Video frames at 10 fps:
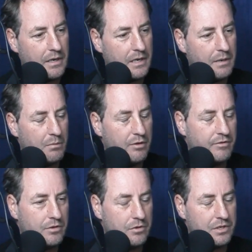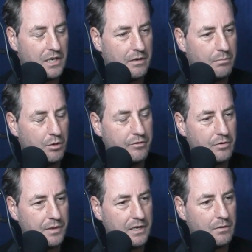He moved to New Zealand, moved
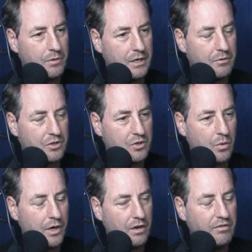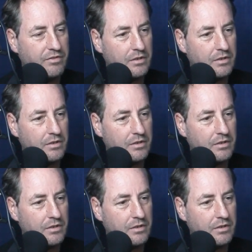to England when he was 12.